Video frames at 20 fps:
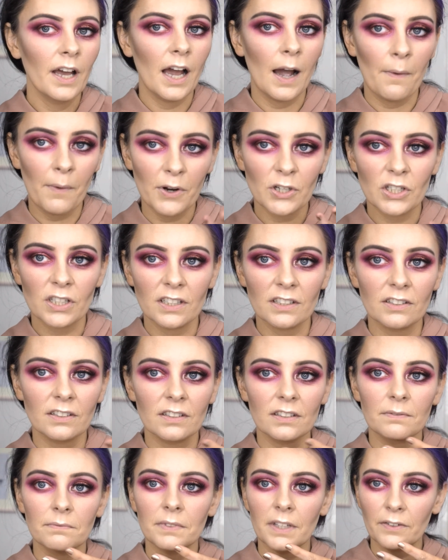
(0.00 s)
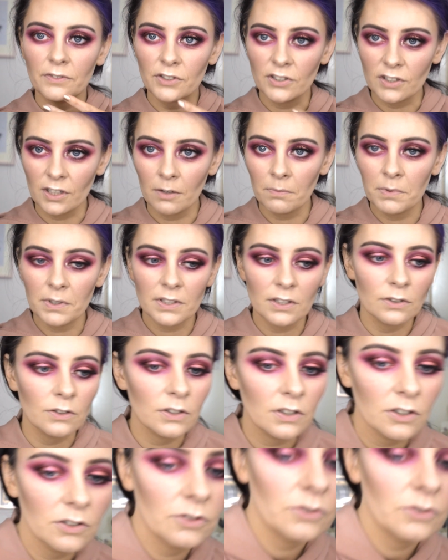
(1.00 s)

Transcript: I wish I could lift these up because I look